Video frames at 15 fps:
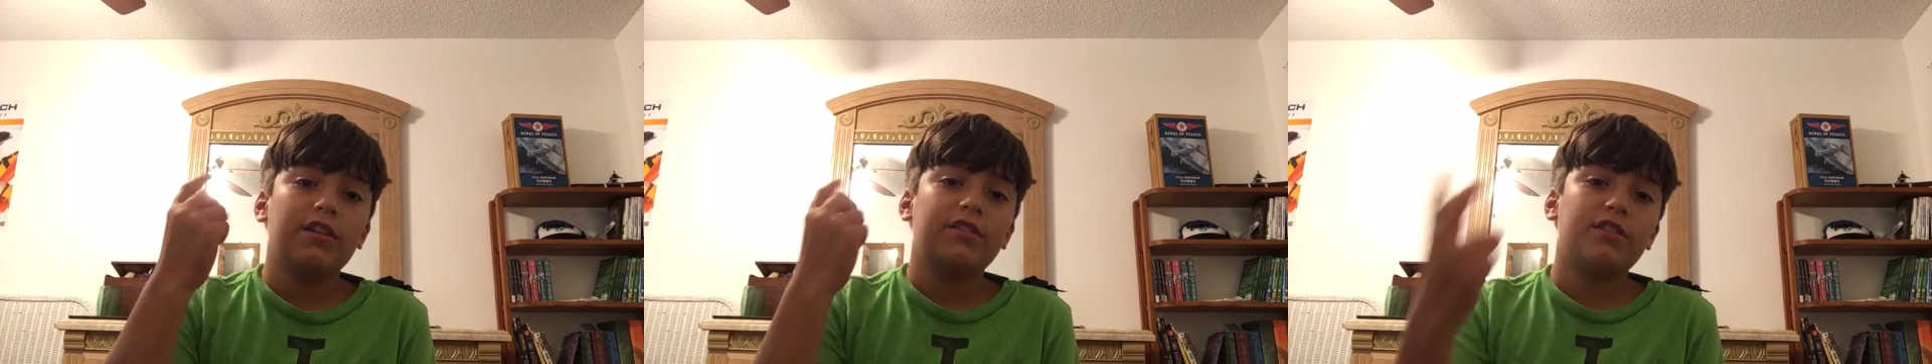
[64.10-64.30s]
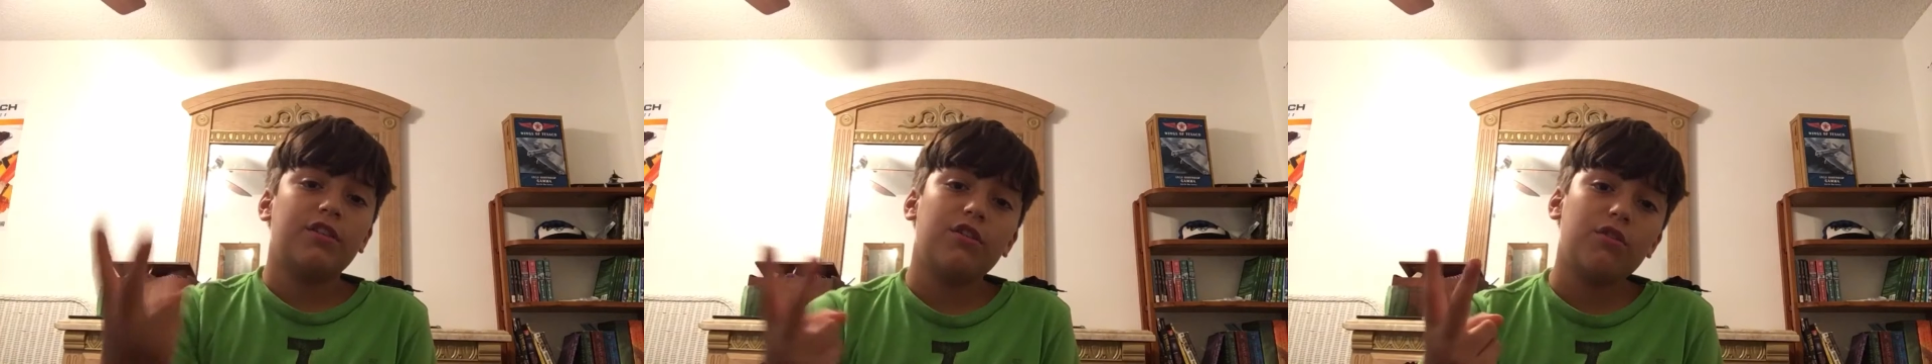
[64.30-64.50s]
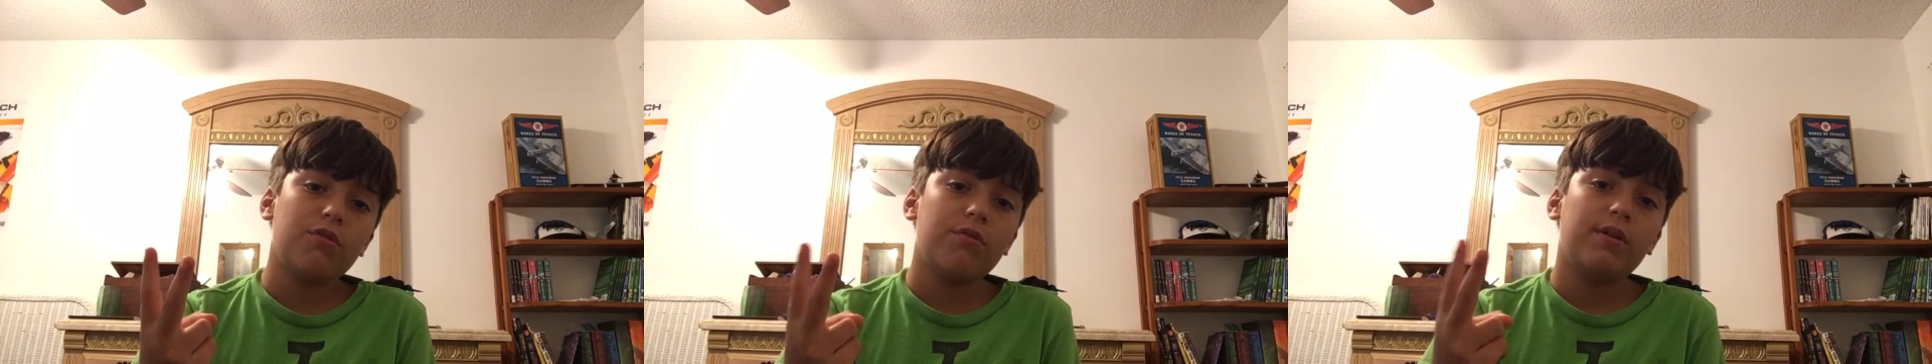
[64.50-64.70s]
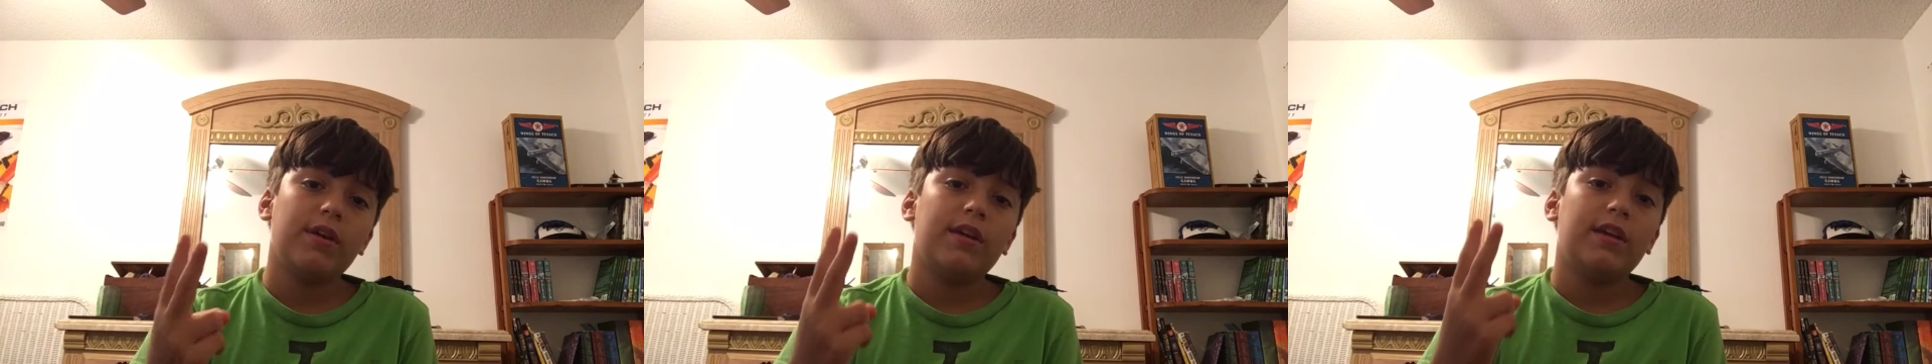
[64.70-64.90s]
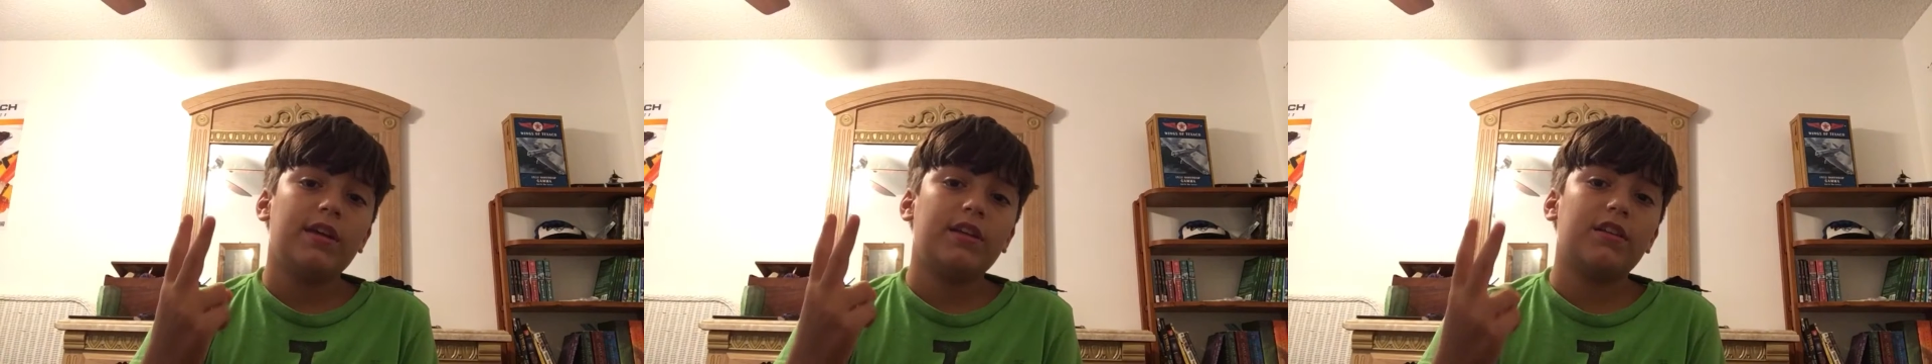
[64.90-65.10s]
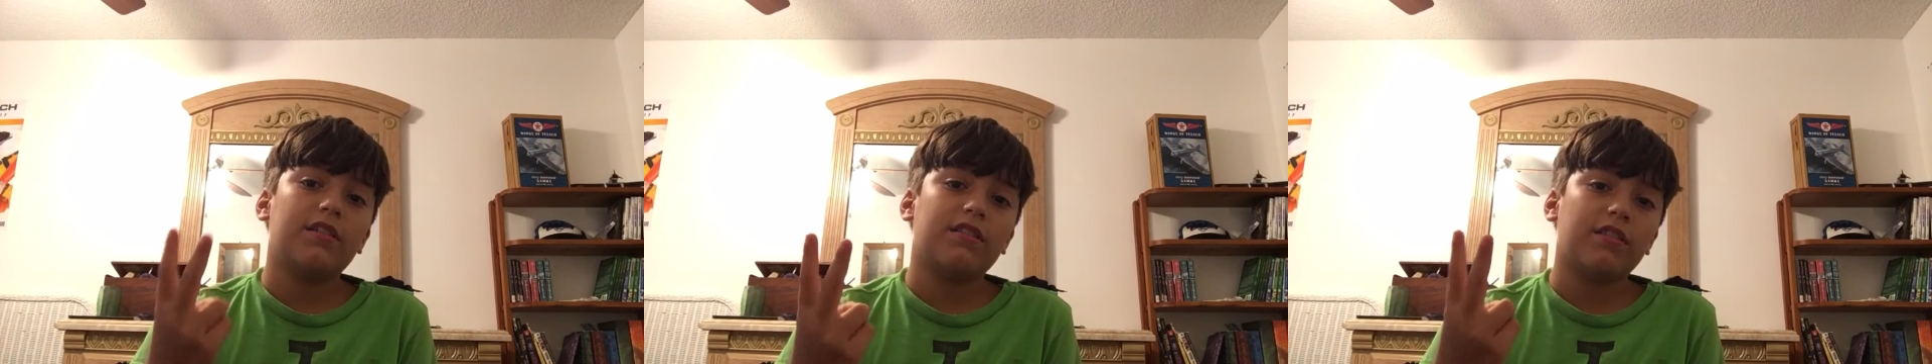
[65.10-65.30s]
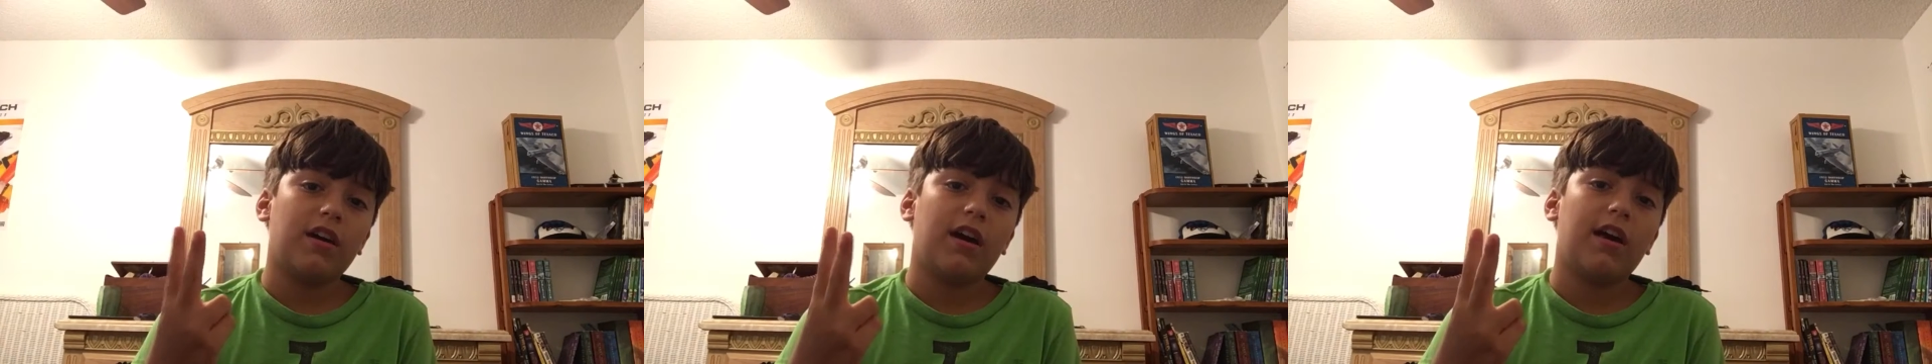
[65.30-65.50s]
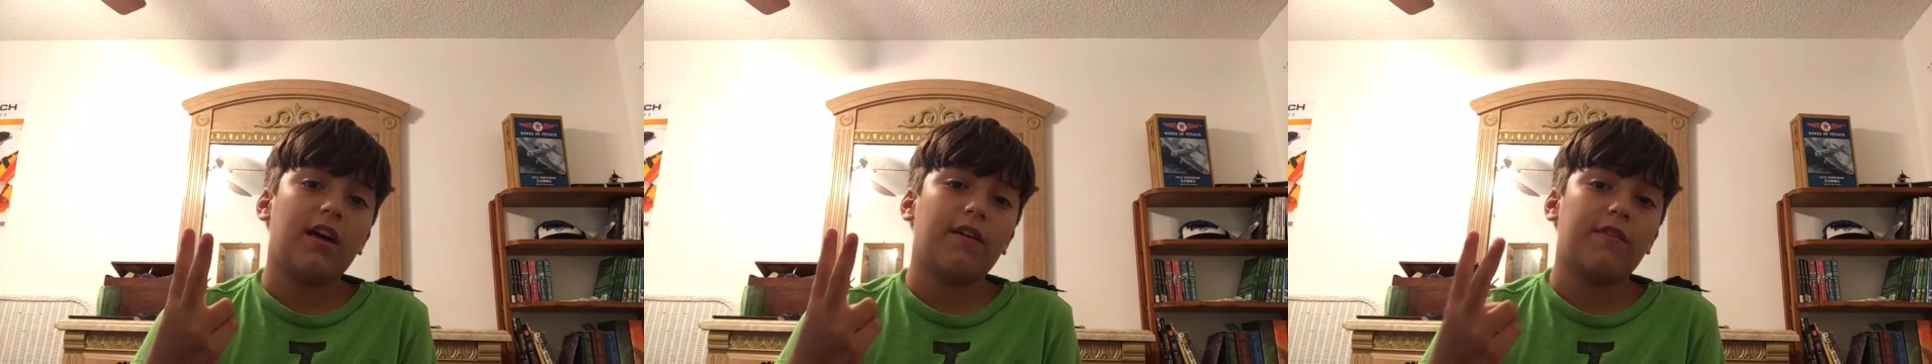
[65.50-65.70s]
Two, he does
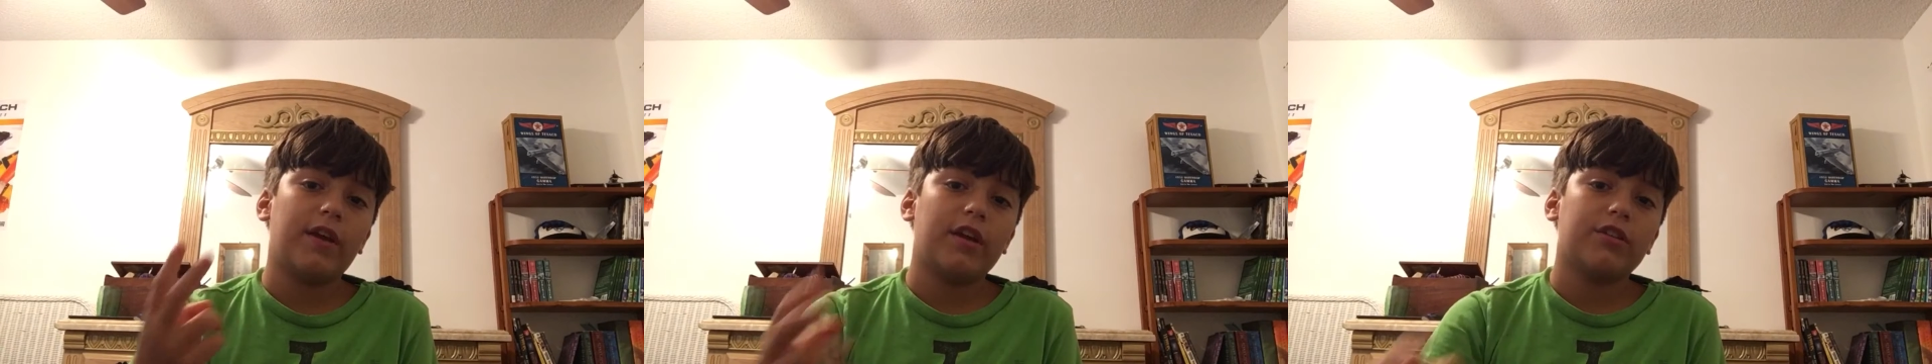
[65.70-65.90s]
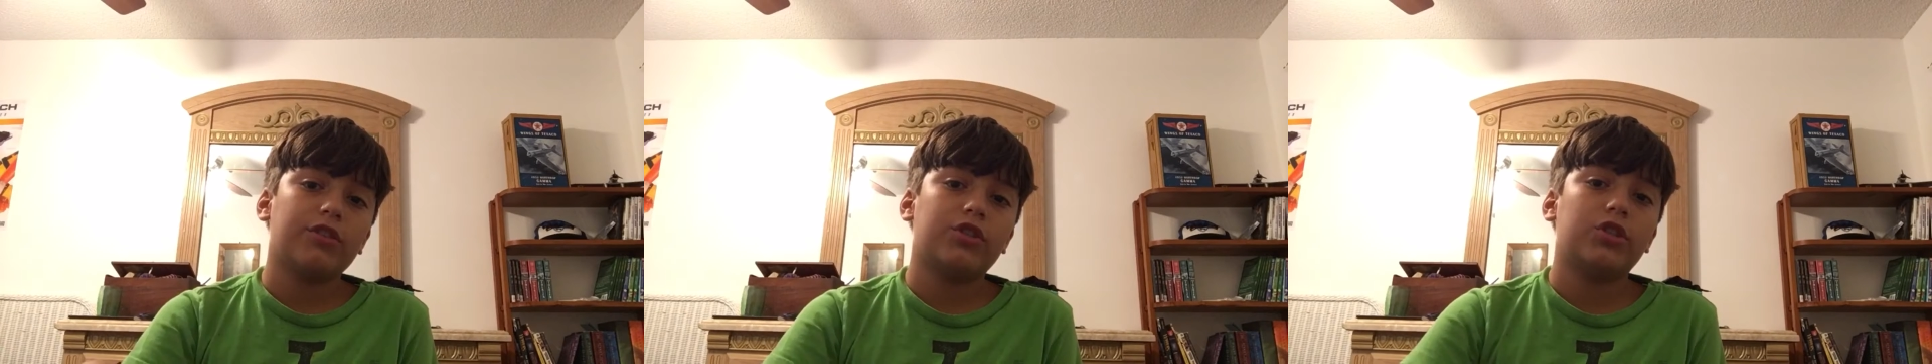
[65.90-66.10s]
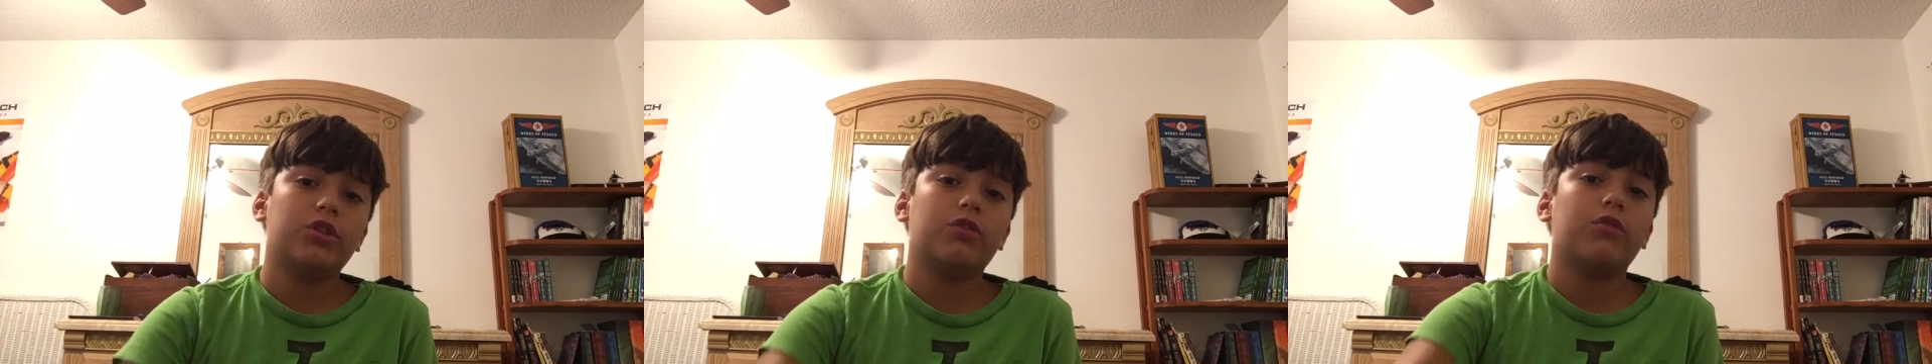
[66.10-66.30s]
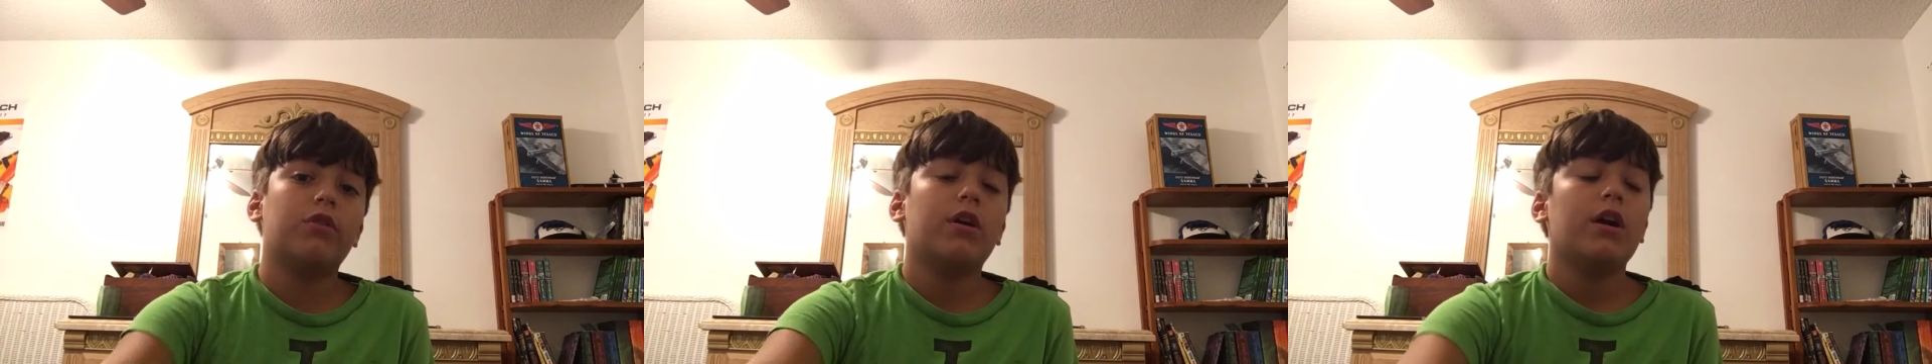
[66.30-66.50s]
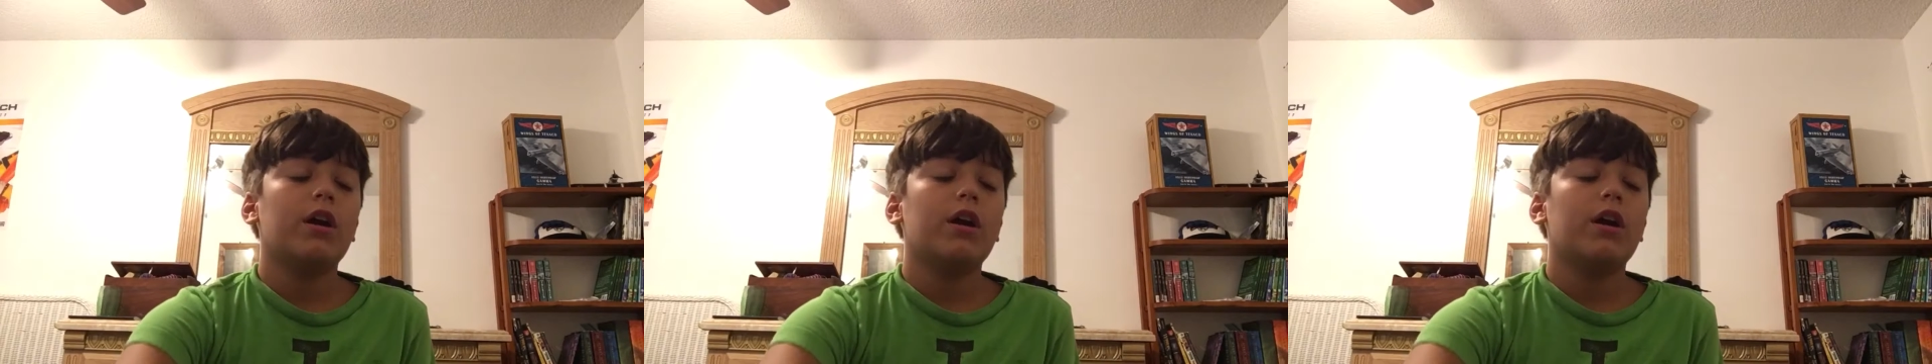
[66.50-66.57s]
not have AirShou,